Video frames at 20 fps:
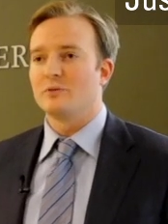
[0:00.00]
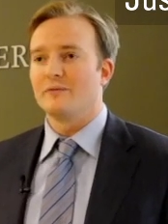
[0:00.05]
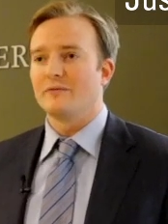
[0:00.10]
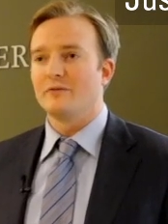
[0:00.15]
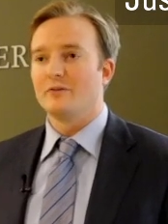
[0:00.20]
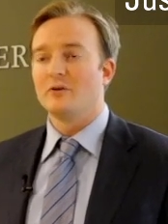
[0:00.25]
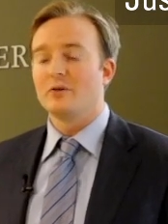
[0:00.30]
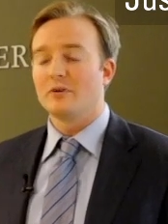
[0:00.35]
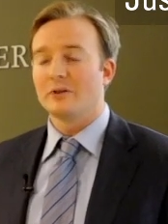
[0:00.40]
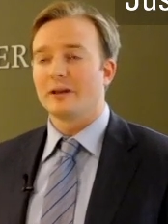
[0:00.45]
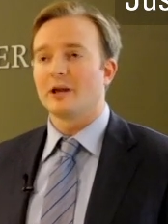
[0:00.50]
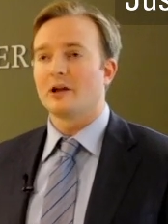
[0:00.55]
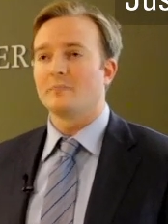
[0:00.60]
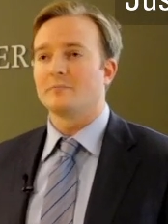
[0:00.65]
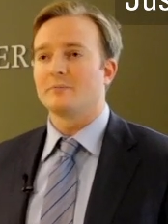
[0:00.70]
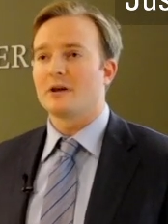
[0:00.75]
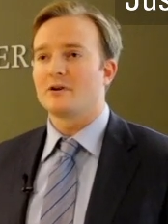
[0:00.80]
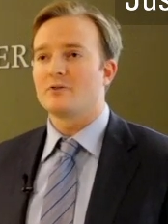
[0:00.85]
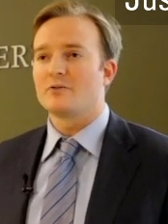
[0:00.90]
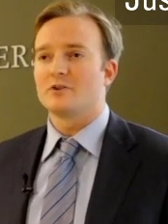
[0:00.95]
we've literally
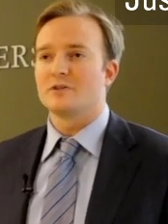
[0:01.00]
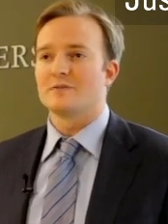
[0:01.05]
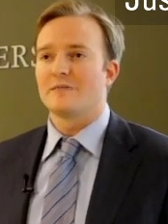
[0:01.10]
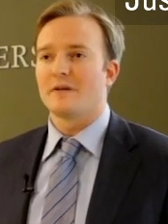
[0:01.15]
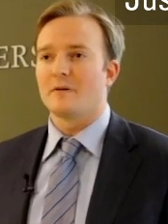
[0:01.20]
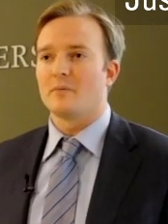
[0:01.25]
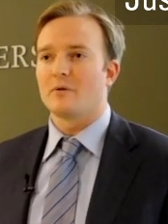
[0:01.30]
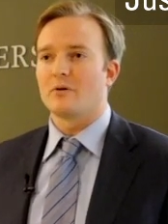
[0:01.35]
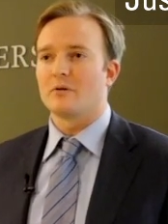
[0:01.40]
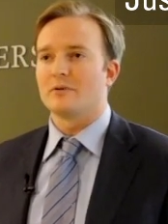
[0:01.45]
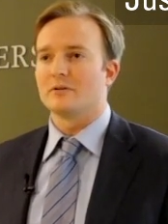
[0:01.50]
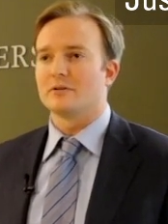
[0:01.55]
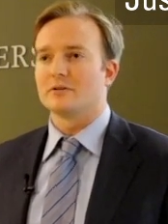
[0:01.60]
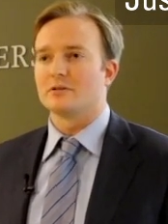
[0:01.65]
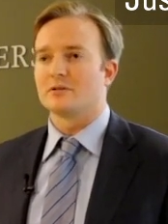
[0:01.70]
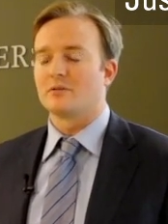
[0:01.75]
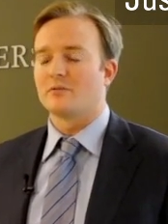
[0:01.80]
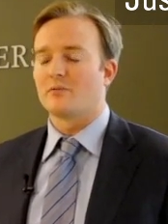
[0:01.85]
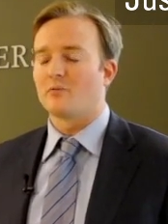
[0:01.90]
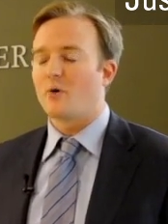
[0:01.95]
helped hundreds of
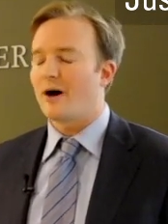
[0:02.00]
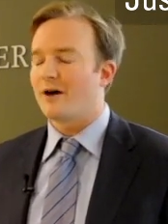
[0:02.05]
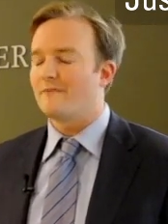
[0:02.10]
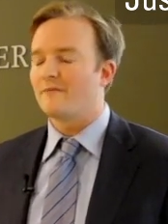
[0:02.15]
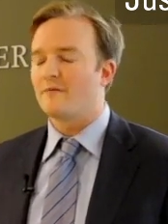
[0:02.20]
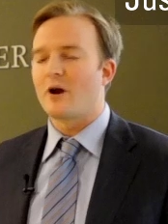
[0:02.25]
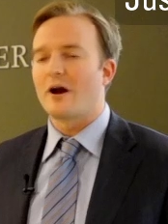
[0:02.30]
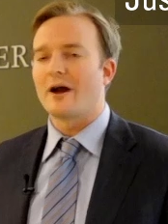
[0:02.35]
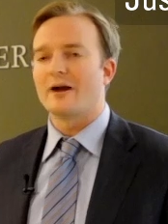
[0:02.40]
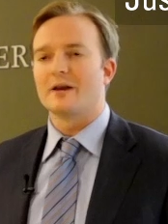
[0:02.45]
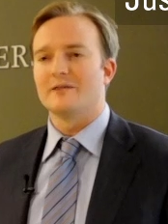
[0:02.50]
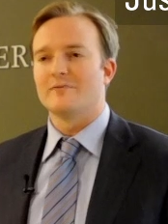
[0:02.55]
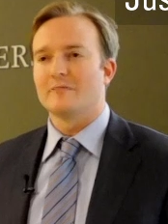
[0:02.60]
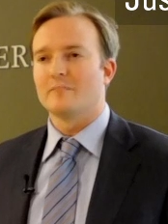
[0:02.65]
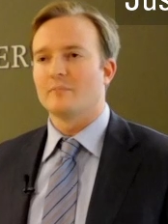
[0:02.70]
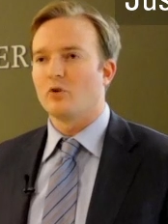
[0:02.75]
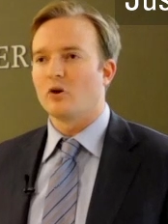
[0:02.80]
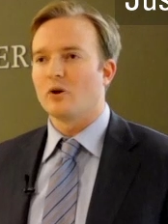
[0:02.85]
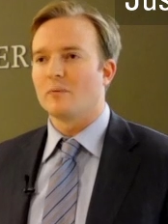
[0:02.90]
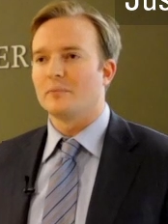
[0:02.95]
Albertans through a wide variety of
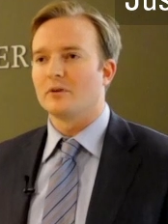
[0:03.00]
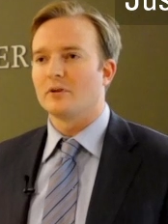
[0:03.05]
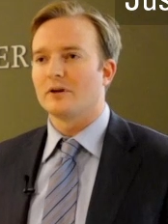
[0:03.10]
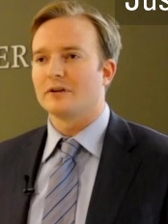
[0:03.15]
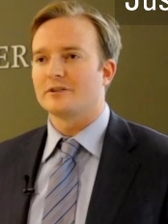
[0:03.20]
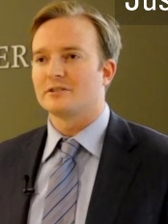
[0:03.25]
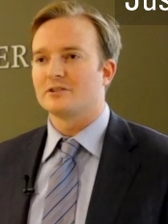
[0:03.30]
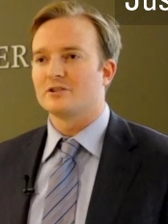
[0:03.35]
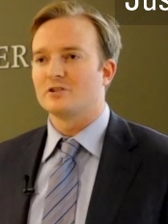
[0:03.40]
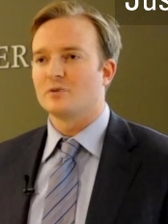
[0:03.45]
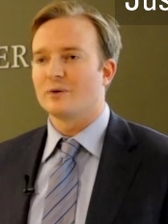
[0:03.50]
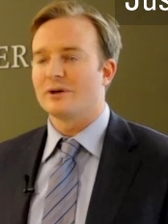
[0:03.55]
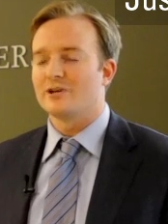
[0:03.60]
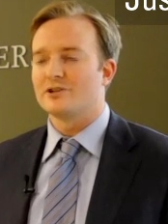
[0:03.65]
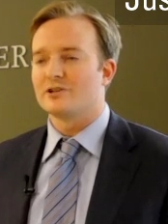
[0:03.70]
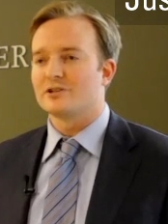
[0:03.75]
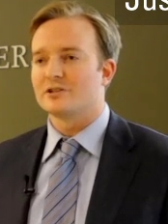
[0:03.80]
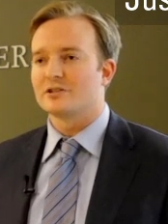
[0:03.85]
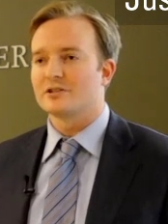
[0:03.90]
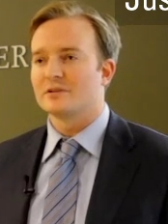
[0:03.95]
employment law
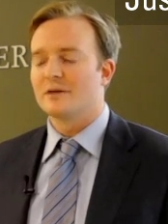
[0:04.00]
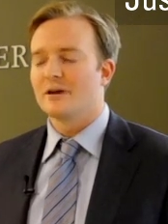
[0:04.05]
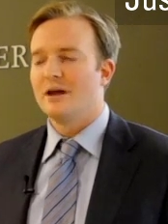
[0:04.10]
situations.